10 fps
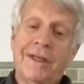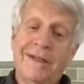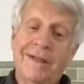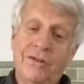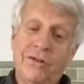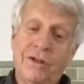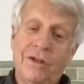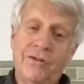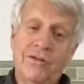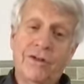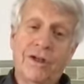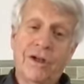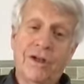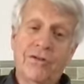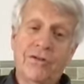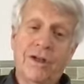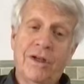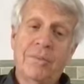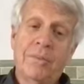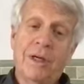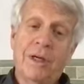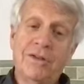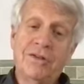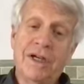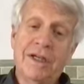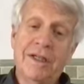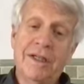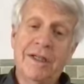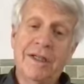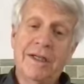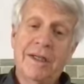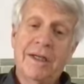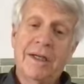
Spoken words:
disease caused by injecting